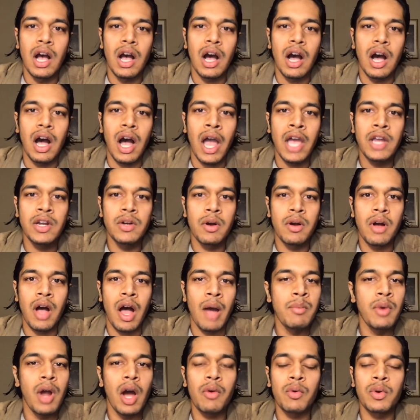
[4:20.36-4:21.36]

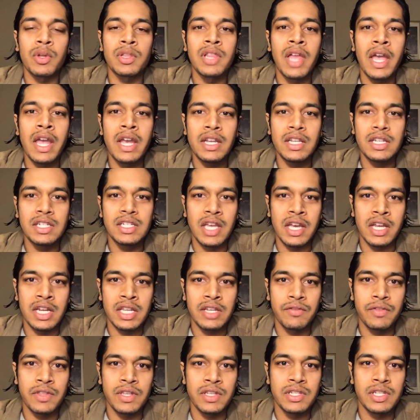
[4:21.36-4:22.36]
I'm not related to any
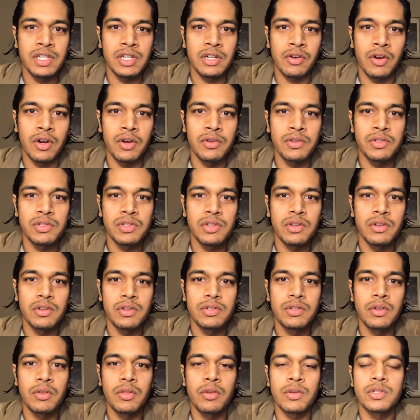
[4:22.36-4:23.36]
of these heroes,
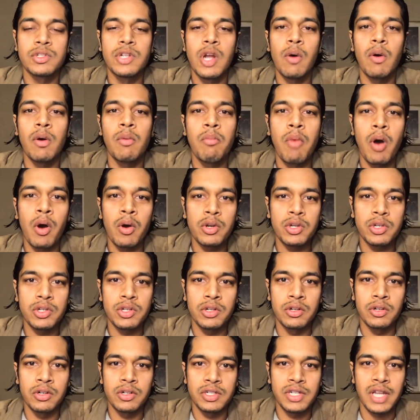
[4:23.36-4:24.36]
so there's no
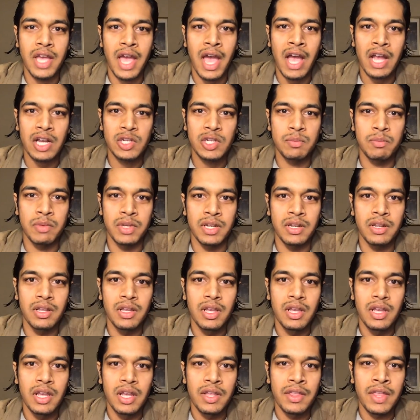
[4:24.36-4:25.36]
emotional attachment.
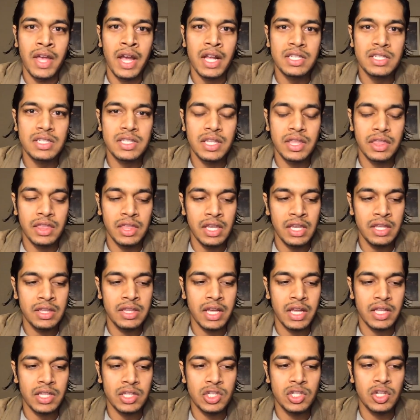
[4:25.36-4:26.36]
That's the thing
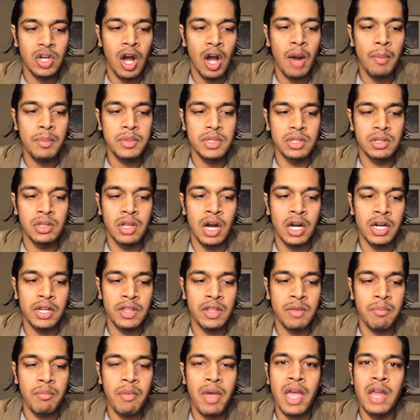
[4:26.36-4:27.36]
that stops a lot of
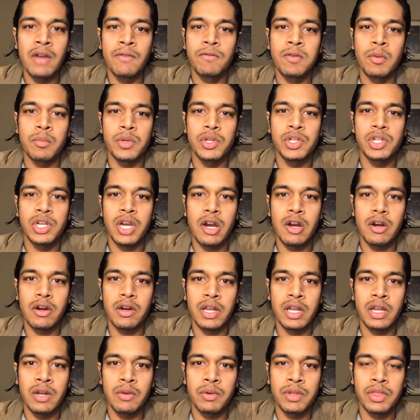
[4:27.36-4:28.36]
the men from
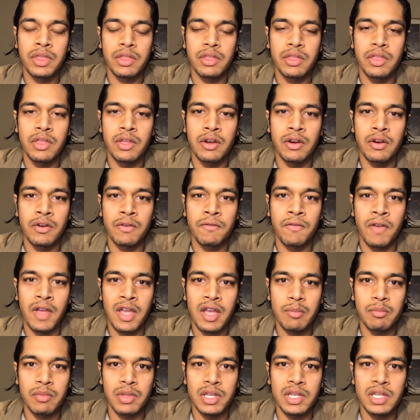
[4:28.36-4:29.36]
sharing with their
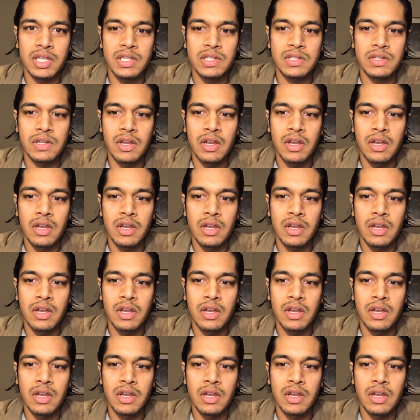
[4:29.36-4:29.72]
families,